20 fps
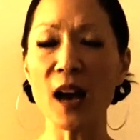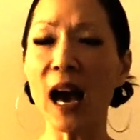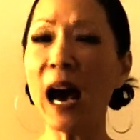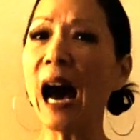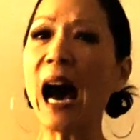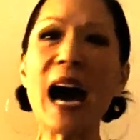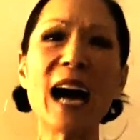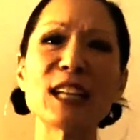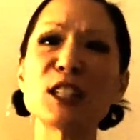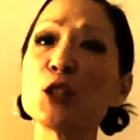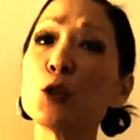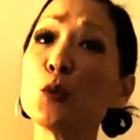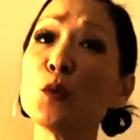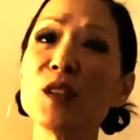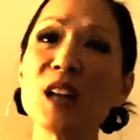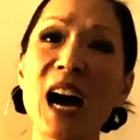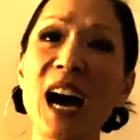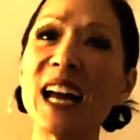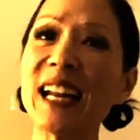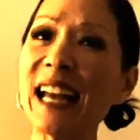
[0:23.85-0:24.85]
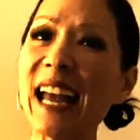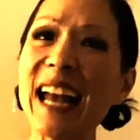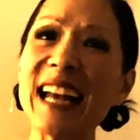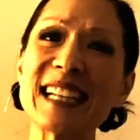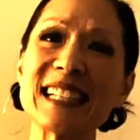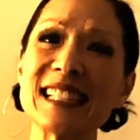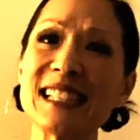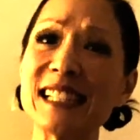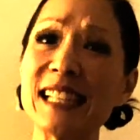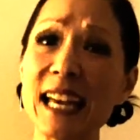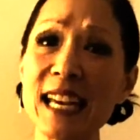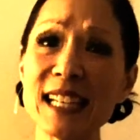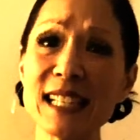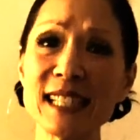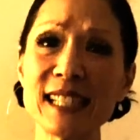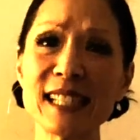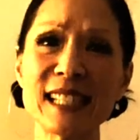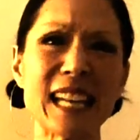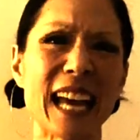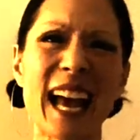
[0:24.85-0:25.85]
I do not
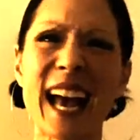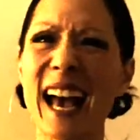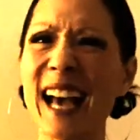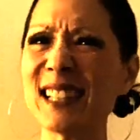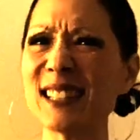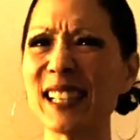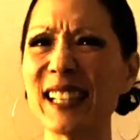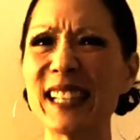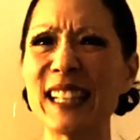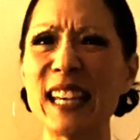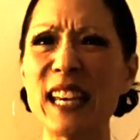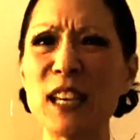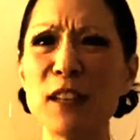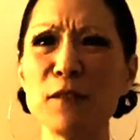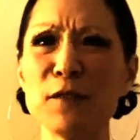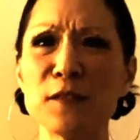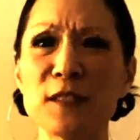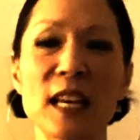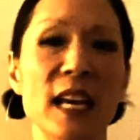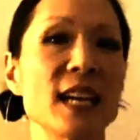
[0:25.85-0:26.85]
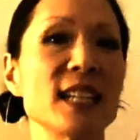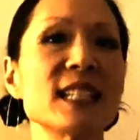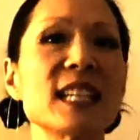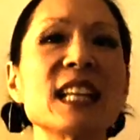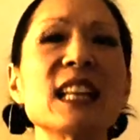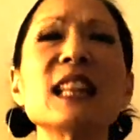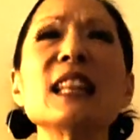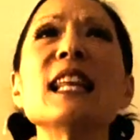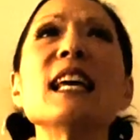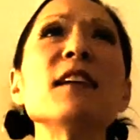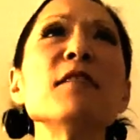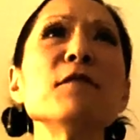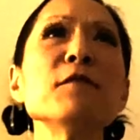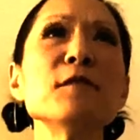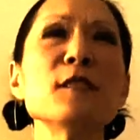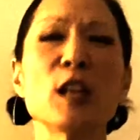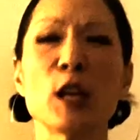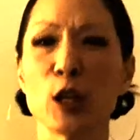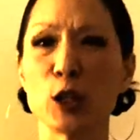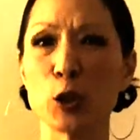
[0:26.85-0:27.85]
exist as a gift to lift
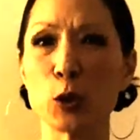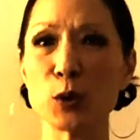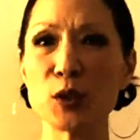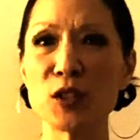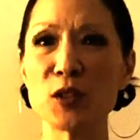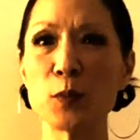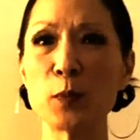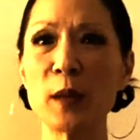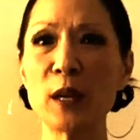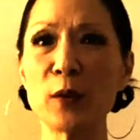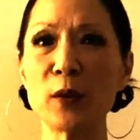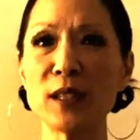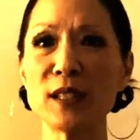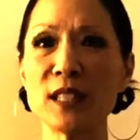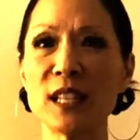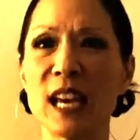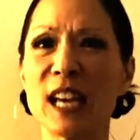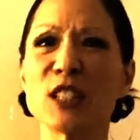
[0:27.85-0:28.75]
your spirit,